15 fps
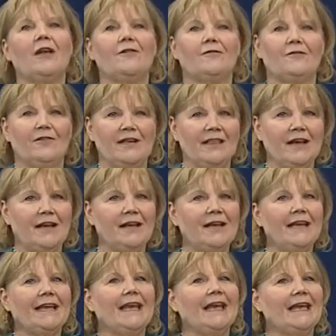Vida
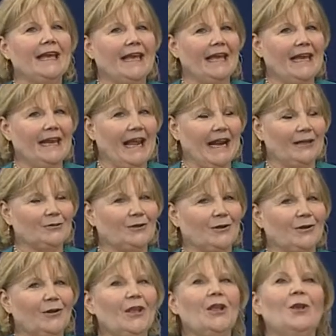in
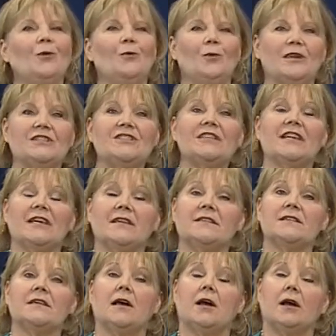Alto, which
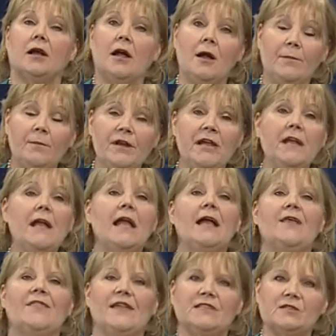is a company
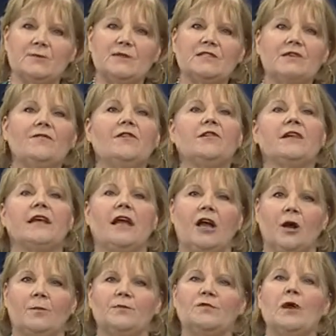that specifically
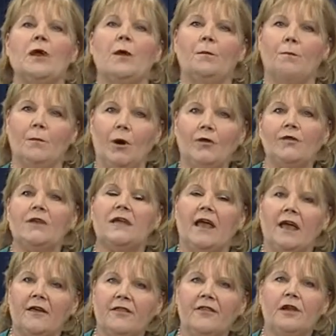helps
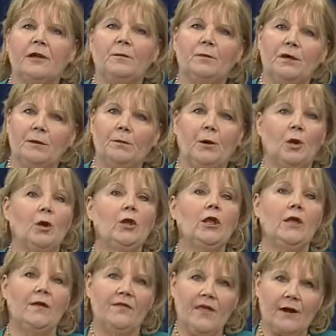multi-ethnic people
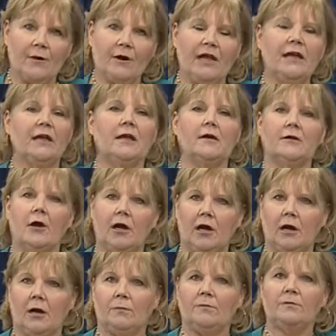that are in
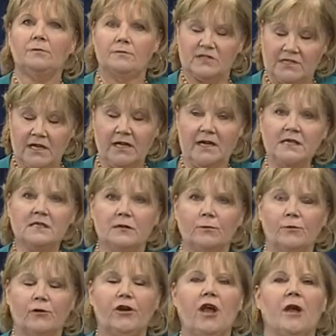cities,
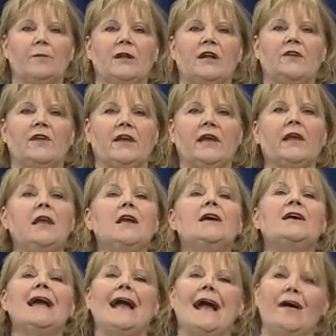predominantly,
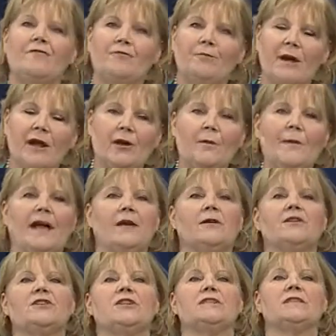have better
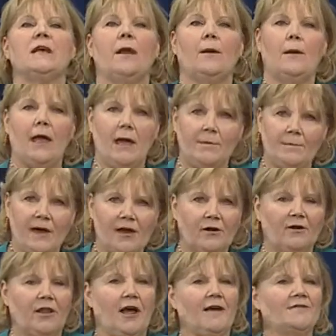marriages and better
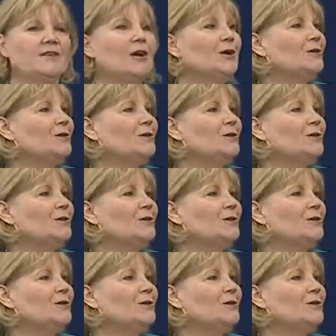lives.